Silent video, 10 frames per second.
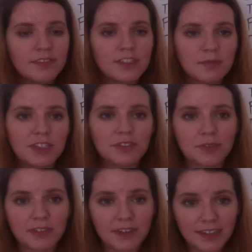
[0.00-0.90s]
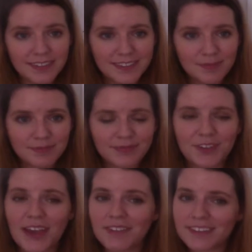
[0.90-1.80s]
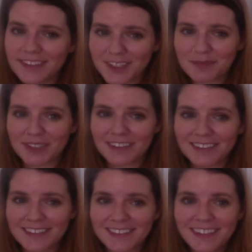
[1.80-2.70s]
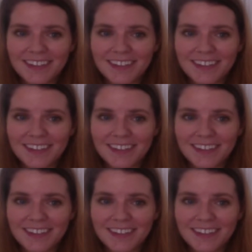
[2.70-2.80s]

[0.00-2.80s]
to be true or false? You have this in your books.